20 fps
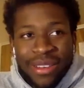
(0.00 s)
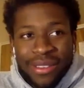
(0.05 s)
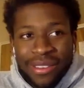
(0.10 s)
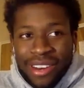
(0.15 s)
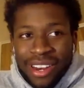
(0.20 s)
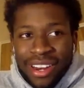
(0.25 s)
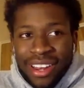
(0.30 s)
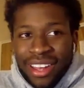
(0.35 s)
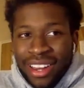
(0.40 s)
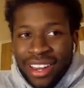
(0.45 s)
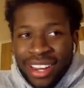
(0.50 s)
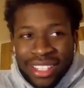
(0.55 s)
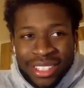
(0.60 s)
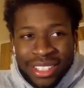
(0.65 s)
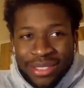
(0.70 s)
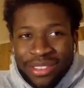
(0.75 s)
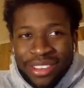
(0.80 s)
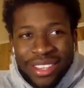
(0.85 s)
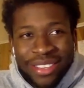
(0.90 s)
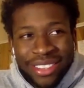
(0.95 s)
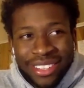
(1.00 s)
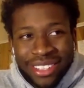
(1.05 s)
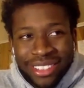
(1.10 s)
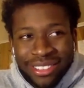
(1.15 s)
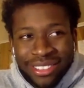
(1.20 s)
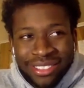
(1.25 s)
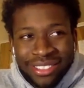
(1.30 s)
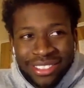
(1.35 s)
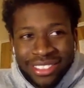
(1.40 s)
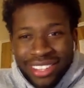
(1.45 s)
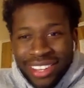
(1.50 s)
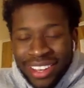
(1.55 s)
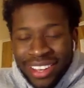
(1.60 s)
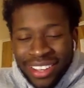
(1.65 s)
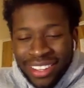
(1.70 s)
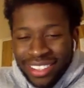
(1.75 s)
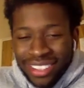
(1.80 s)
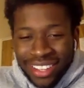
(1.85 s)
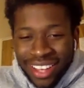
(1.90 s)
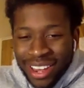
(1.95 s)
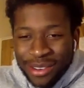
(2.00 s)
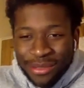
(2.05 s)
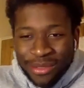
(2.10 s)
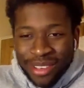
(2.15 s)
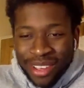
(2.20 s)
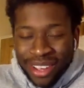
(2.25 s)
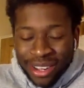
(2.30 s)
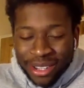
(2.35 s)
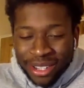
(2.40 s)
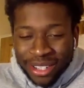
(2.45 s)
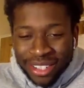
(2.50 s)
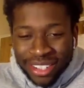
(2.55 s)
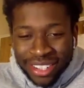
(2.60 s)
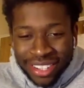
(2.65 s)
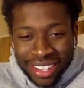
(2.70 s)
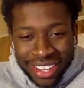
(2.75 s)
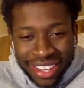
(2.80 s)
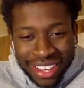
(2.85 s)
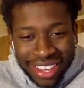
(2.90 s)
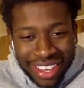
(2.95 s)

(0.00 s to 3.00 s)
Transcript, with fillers: Anything like that? And I just think to myself, I don't think I could.